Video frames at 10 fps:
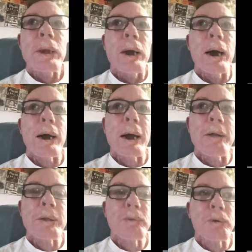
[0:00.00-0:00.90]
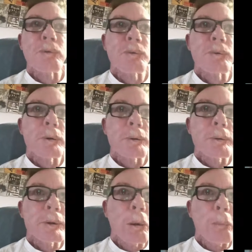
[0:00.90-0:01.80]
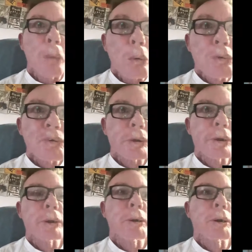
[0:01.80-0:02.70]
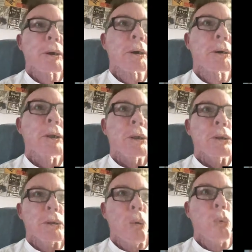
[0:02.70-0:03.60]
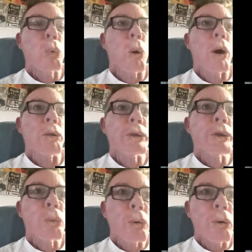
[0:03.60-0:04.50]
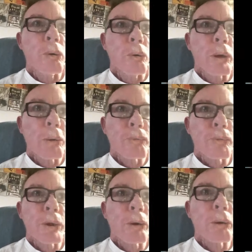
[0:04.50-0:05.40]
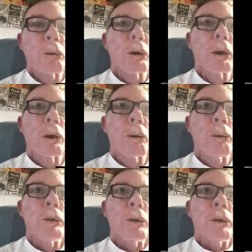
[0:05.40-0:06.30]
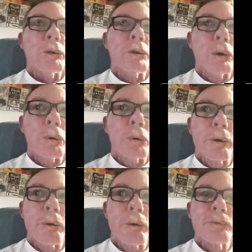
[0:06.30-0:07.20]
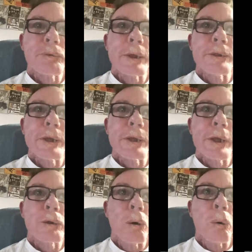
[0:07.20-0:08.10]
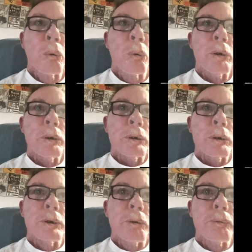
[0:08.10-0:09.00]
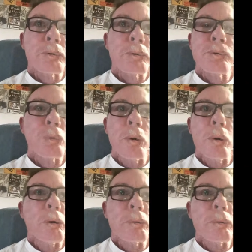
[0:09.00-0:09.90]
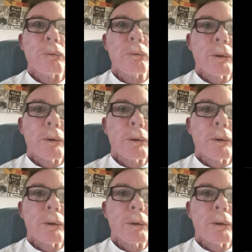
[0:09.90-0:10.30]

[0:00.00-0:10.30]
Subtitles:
I think there's a, you know, mostly low quality oil out there. You know, here in San Diego, you know, there's oil.